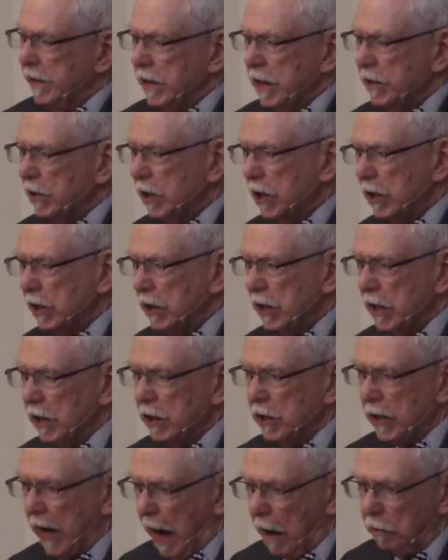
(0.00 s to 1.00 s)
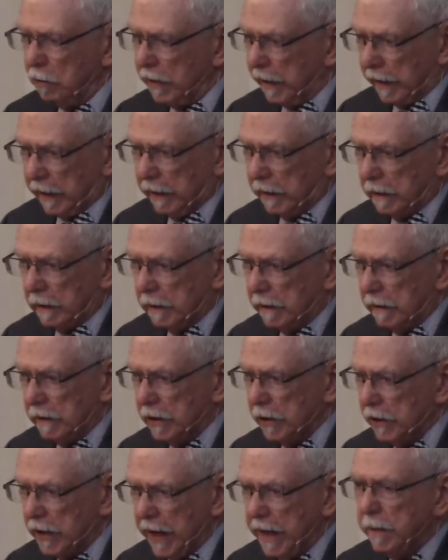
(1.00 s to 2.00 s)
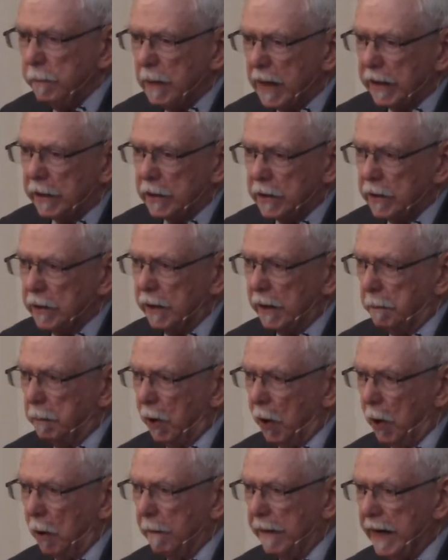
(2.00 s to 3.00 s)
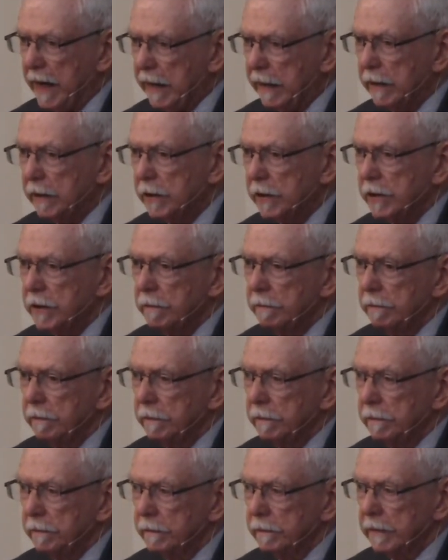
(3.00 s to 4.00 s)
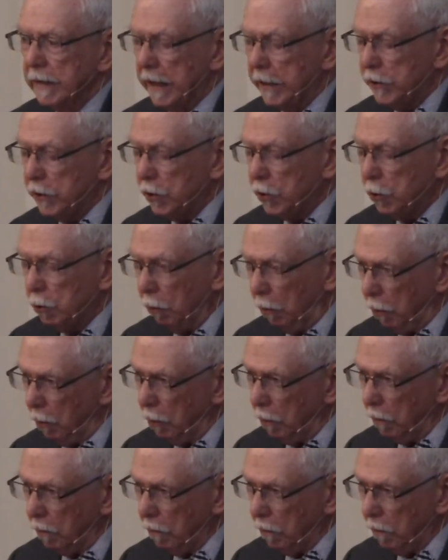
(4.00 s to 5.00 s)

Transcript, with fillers: is just astounding statements that Paul makes. It's true.